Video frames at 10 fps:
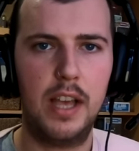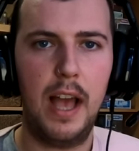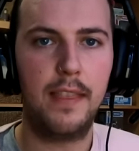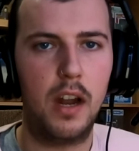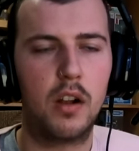
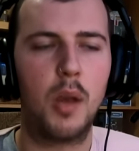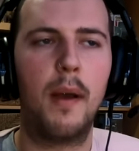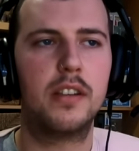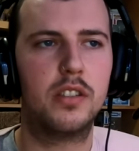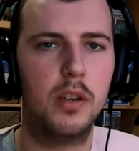and then I'll go
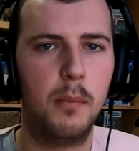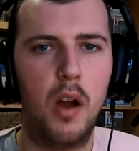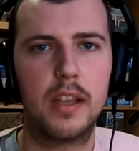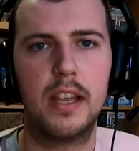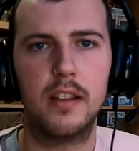back to
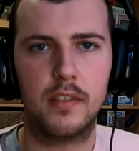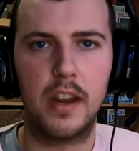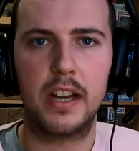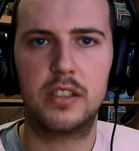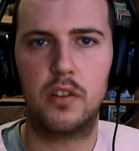marking the
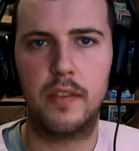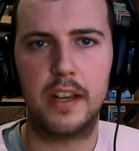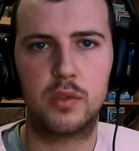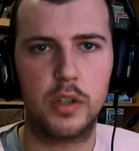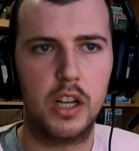next
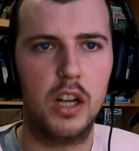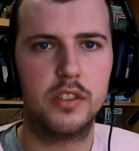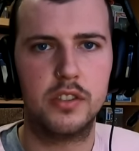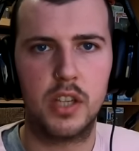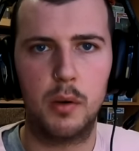next three
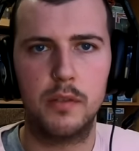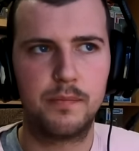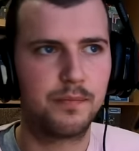darts and so on.